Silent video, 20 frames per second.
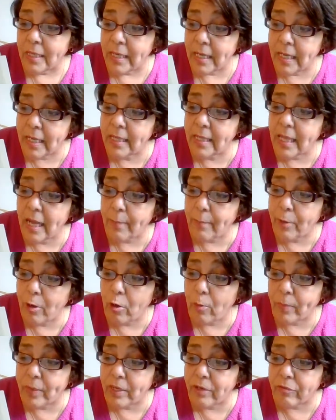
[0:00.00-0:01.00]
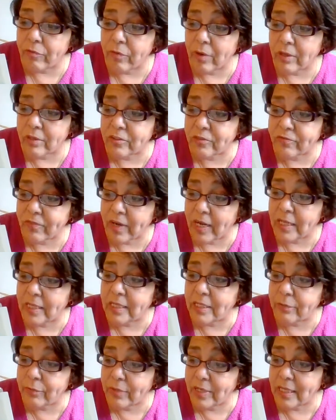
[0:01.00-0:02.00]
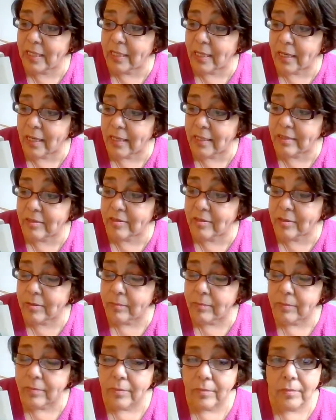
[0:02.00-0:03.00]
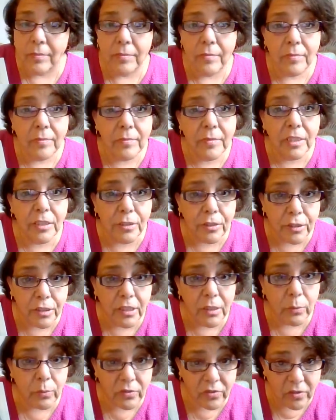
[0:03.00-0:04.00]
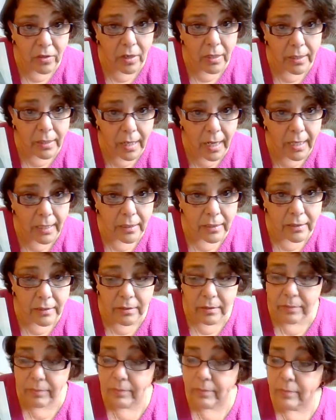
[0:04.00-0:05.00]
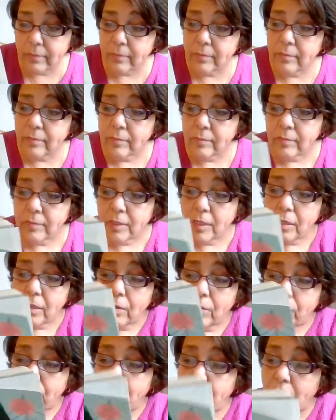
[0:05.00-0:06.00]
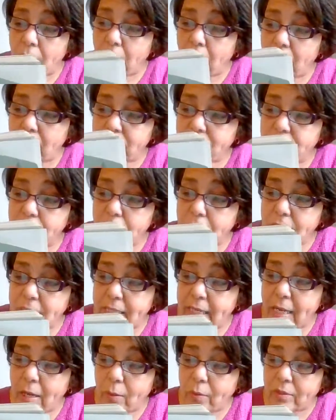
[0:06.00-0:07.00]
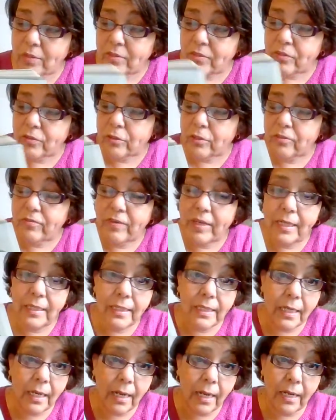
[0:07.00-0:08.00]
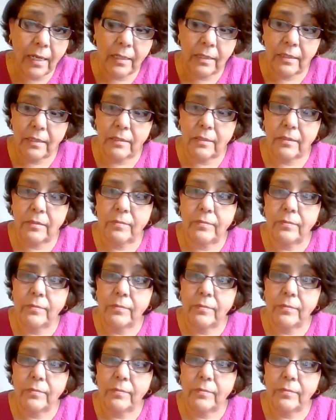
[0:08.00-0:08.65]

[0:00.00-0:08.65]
In that moment, Roz finally realized that she was on an island. Roz looked down and surveyed the island.